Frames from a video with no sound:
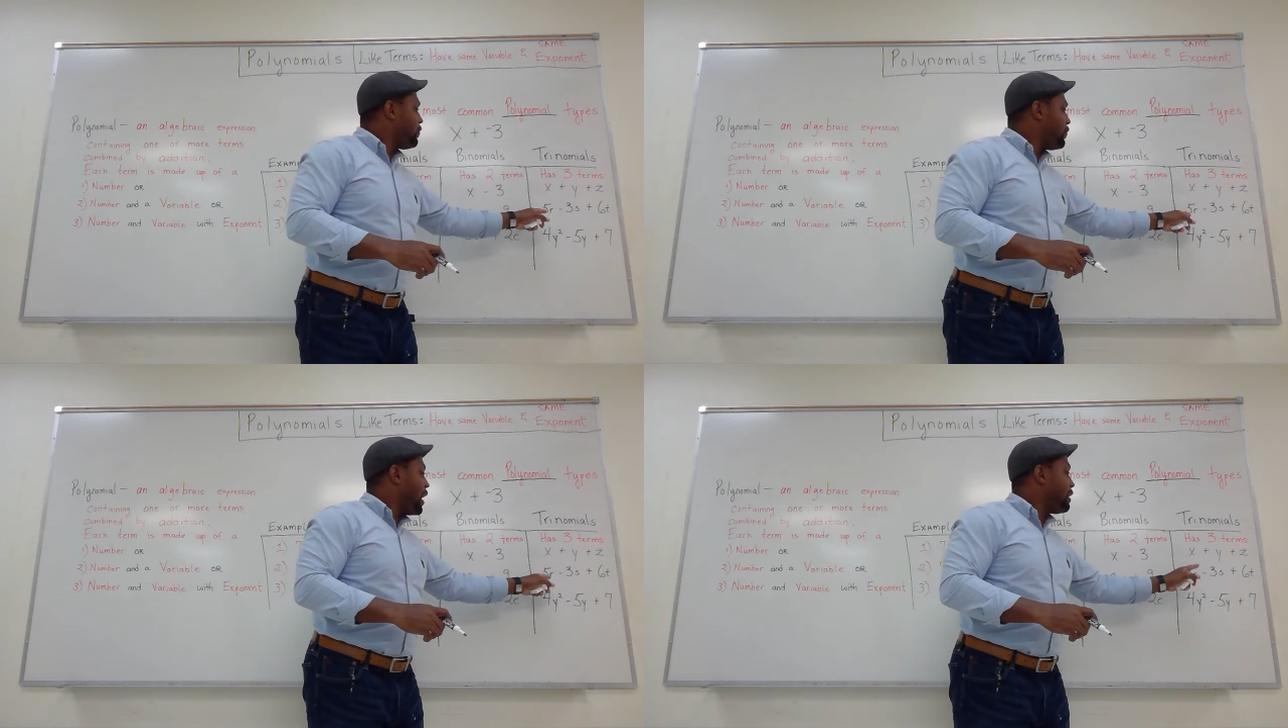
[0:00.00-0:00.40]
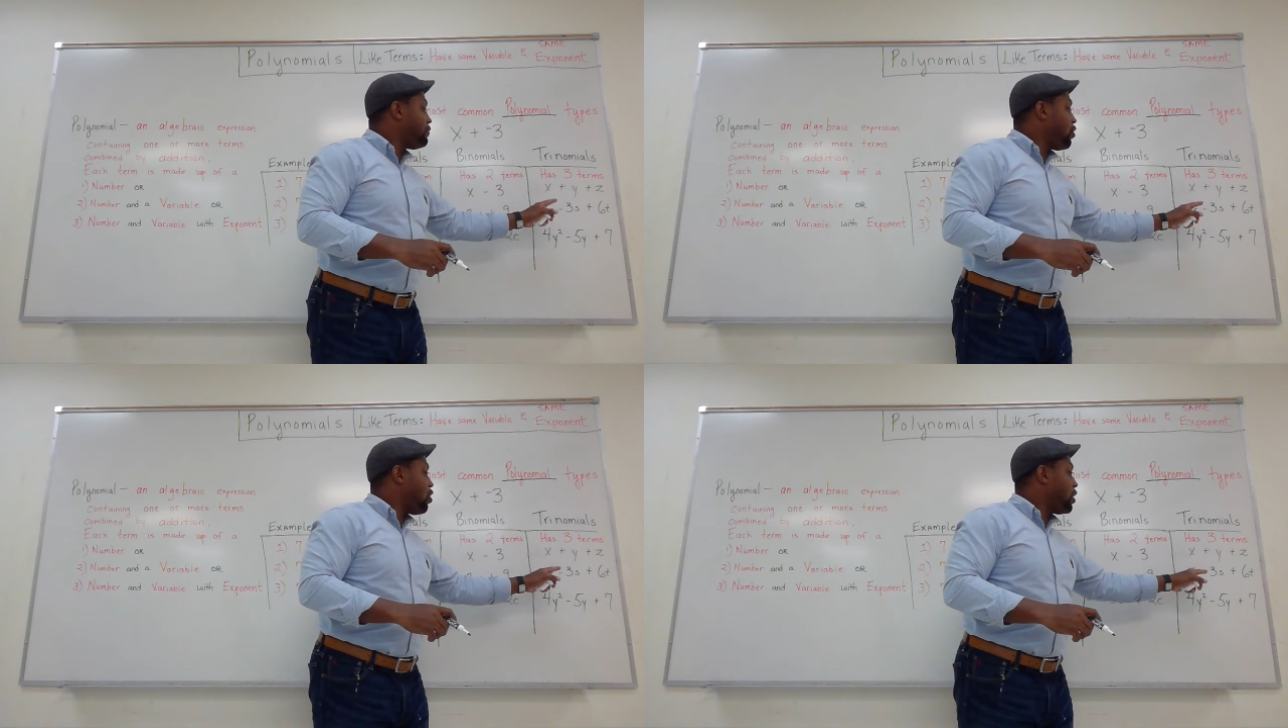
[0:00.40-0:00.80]

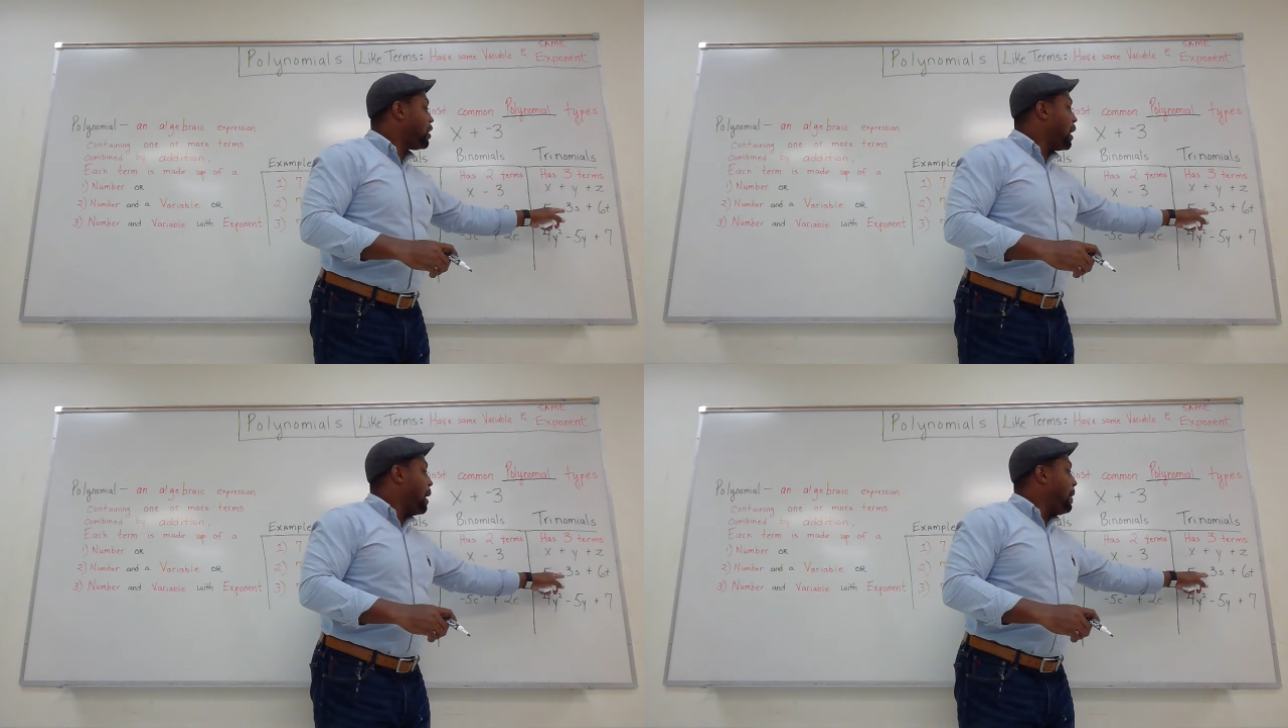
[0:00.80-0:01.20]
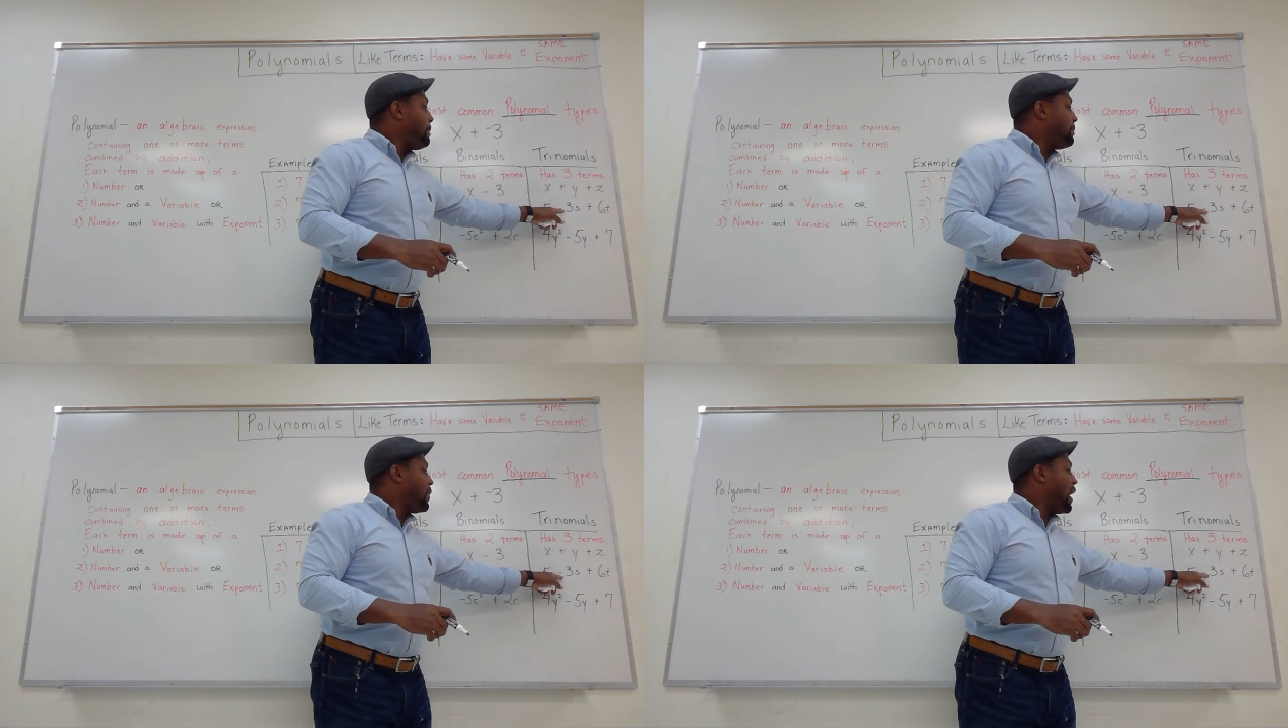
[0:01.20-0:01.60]
5r
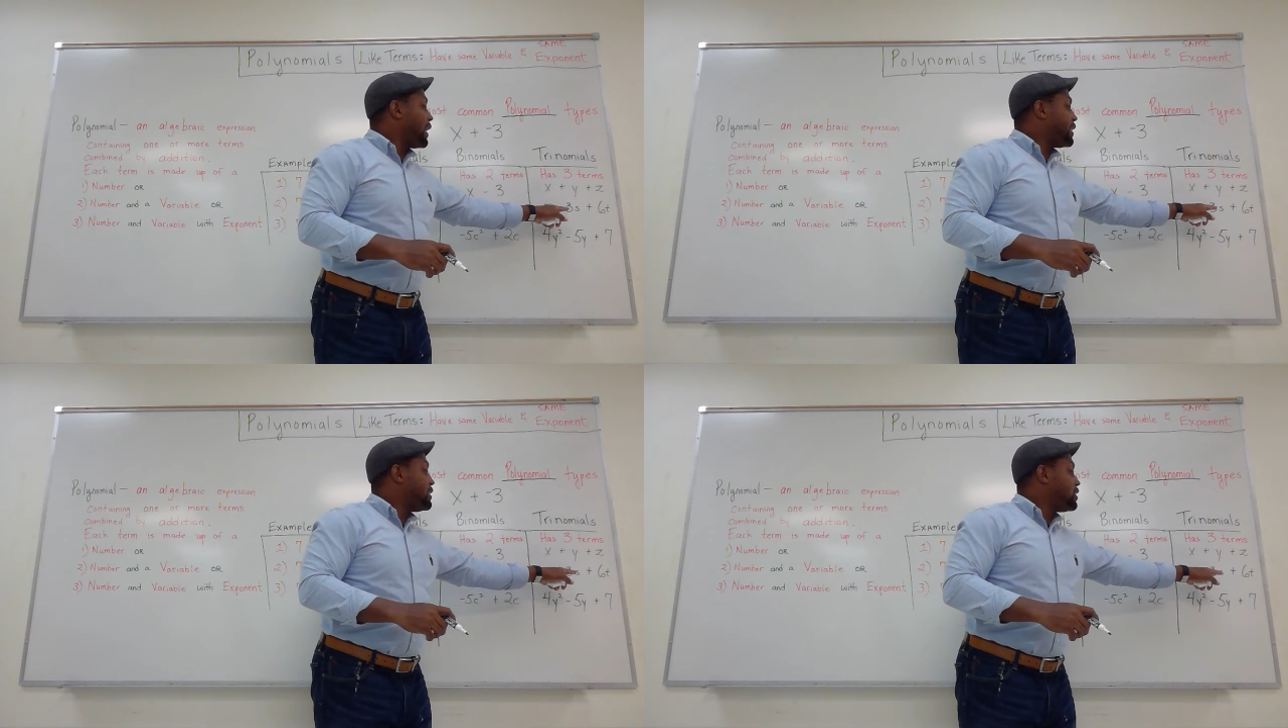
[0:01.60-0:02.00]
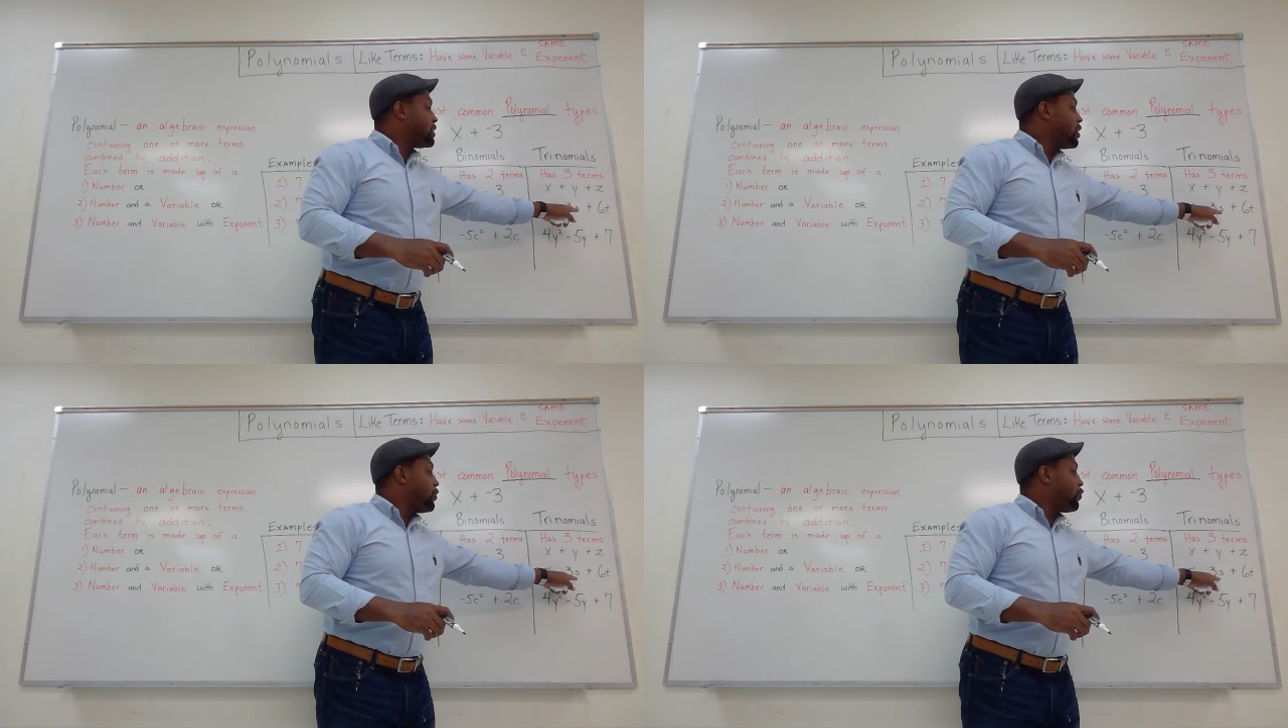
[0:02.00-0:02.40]

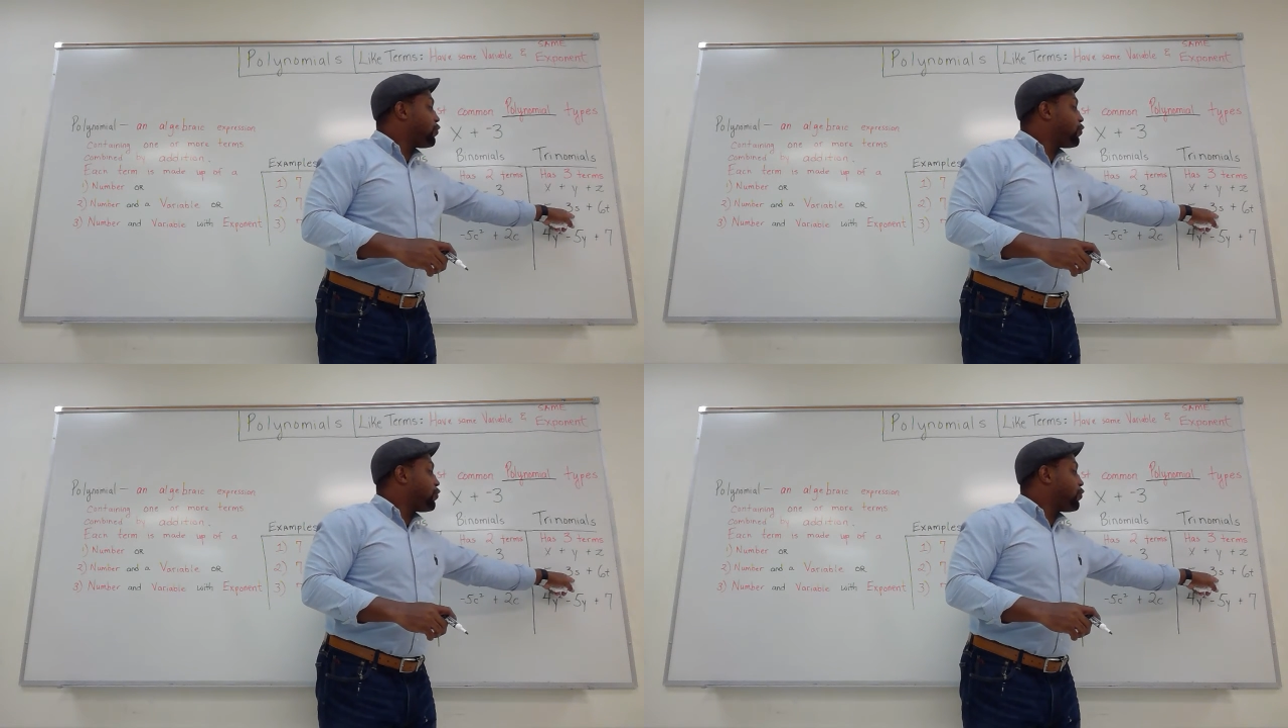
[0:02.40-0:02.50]
minus